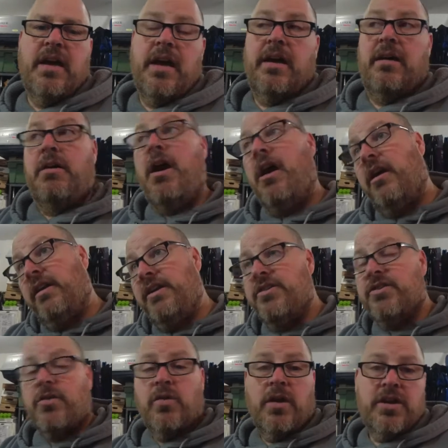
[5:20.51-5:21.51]

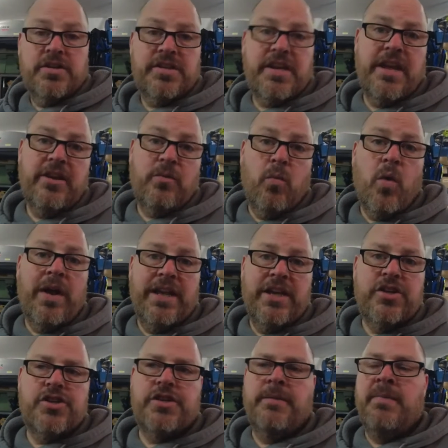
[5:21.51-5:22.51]
Harleys are standard 1
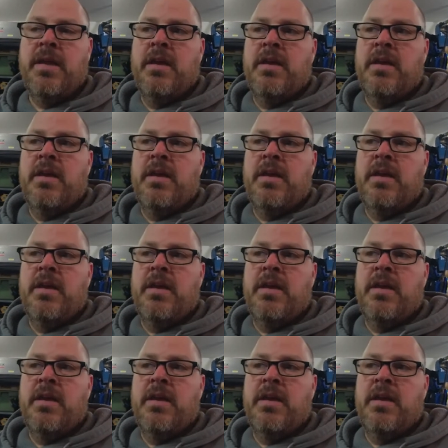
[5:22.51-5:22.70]
inch.